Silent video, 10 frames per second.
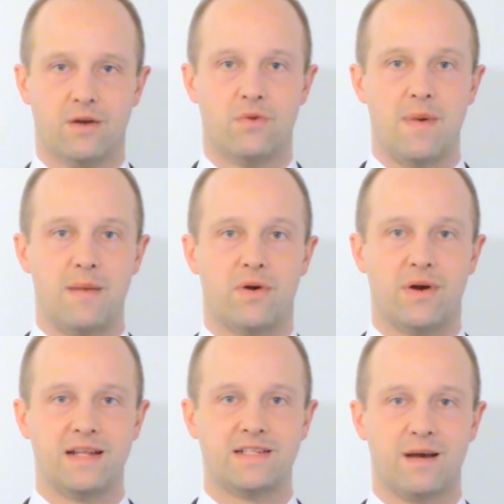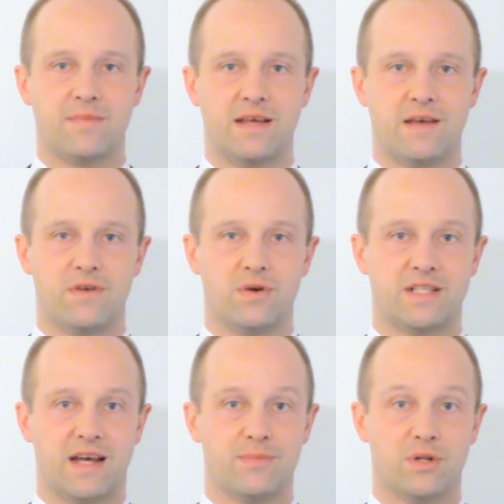Remember, anytime they give you a
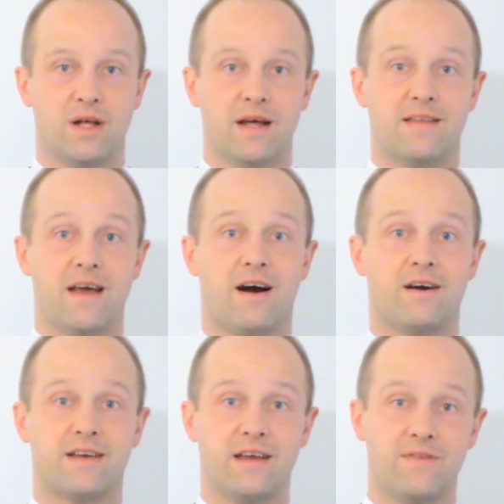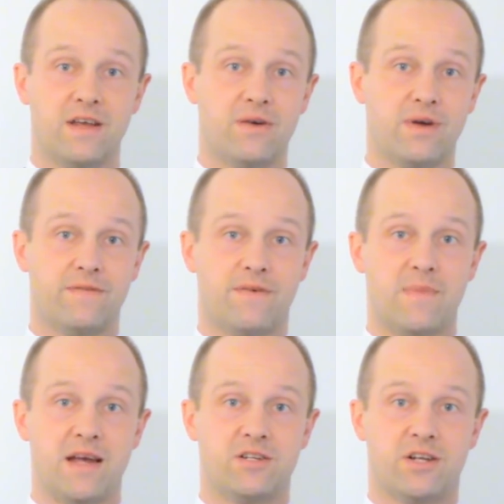table, they are giving you
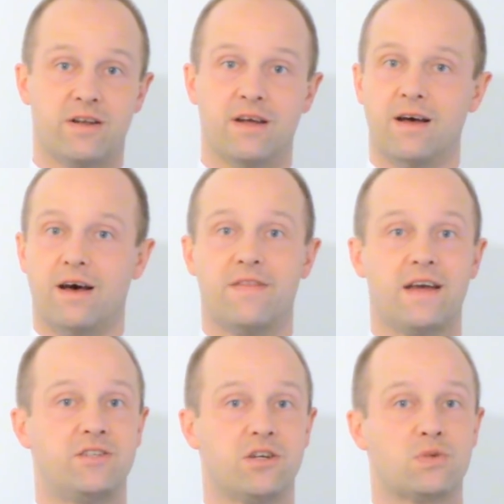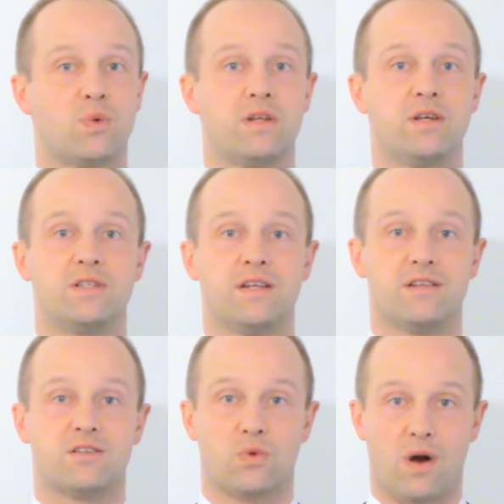information and they just want you to
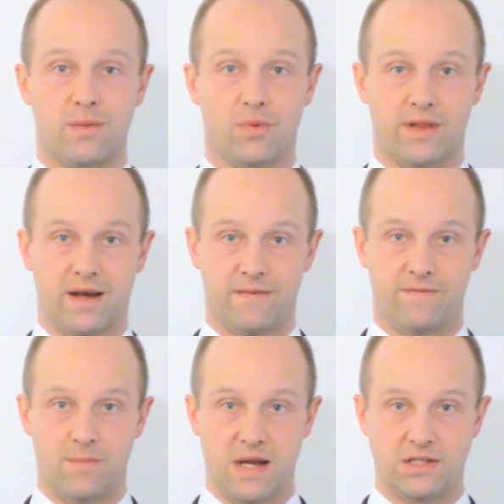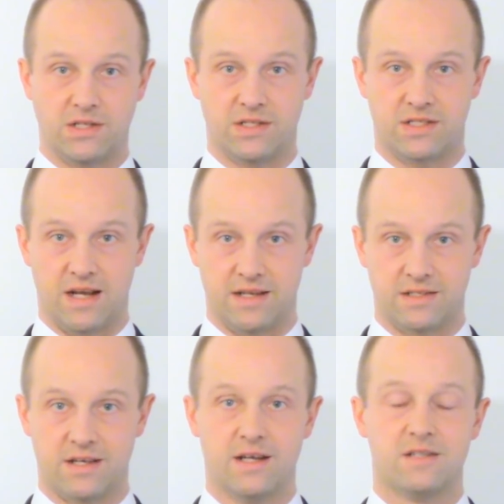describe what that information says.